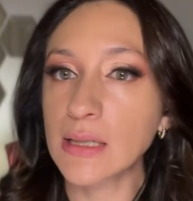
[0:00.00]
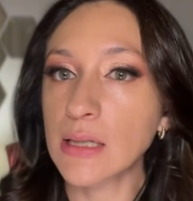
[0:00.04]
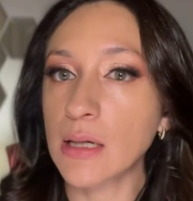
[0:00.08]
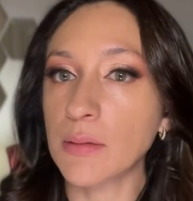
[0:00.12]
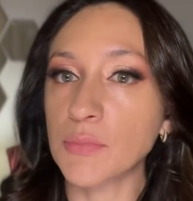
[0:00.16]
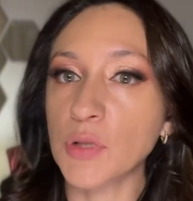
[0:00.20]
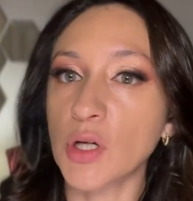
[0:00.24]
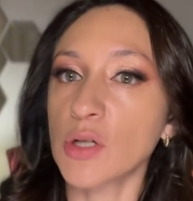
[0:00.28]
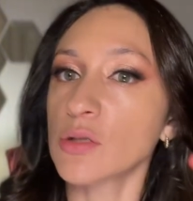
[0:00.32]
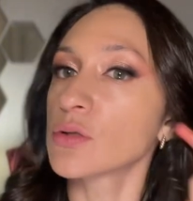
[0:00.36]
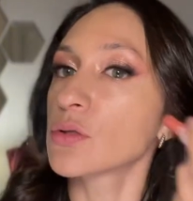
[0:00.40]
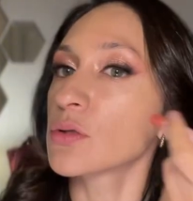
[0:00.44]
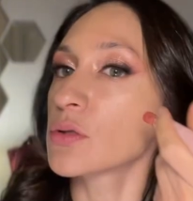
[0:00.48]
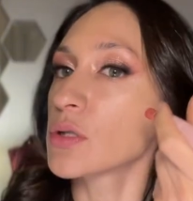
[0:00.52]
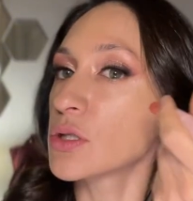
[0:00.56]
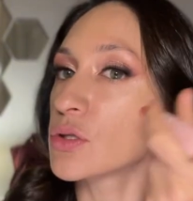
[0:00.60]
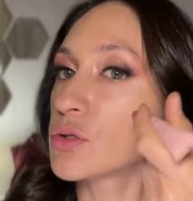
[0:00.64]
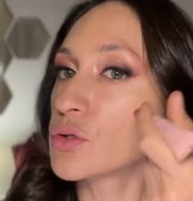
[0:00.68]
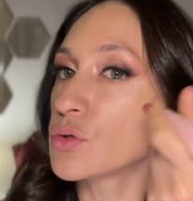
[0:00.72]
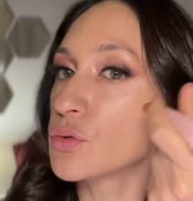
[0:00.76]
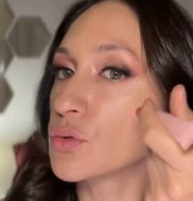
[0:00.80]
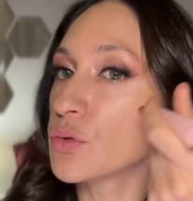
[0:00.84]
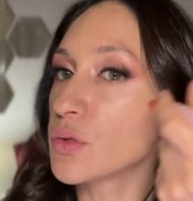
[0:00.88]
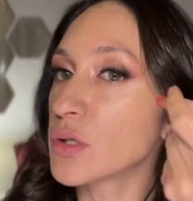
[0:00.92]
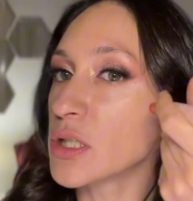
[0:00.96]
I'm not going to
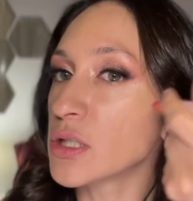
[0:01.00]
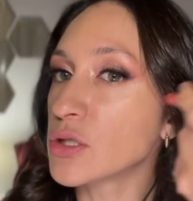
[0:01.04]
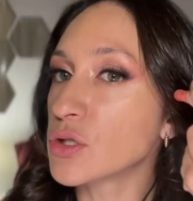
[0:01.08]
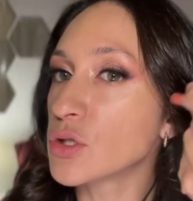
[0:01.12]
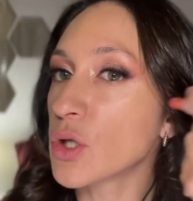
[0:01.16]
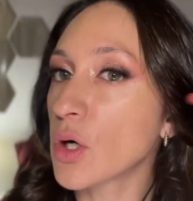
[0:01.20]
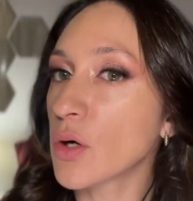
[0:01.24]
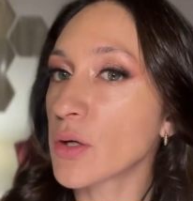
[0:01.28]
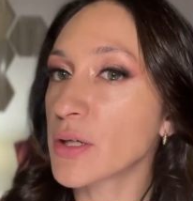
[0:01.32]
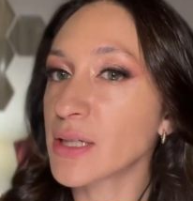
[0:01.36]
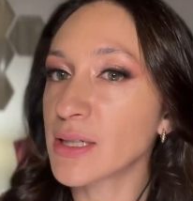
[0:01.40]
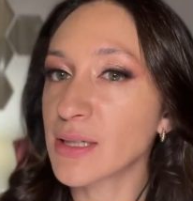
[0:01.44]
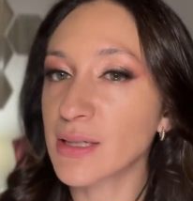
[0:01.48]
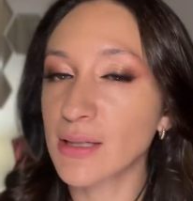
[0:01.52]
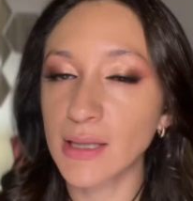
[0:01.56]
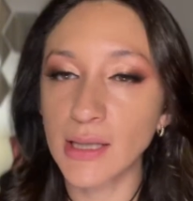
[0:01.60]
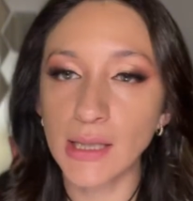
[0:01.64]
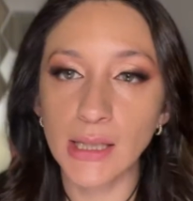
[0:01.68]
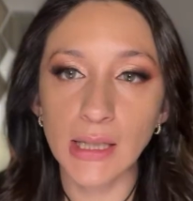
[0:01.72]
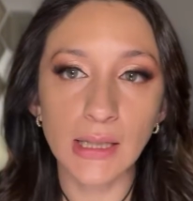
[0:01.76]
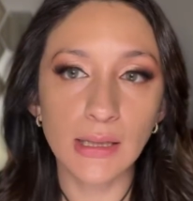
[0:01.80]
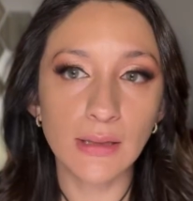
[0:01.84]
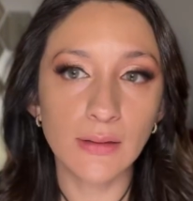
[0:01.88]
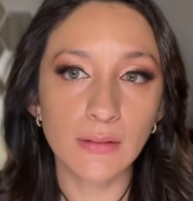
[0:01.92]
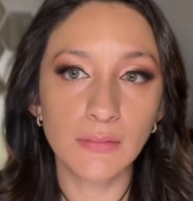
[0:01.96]
do the dotting
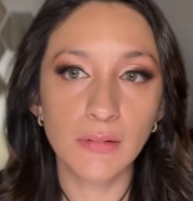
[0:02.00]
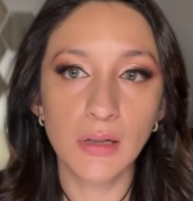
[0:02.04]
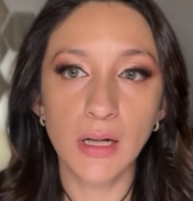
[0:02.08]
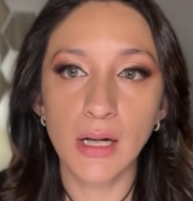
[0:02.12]
thing.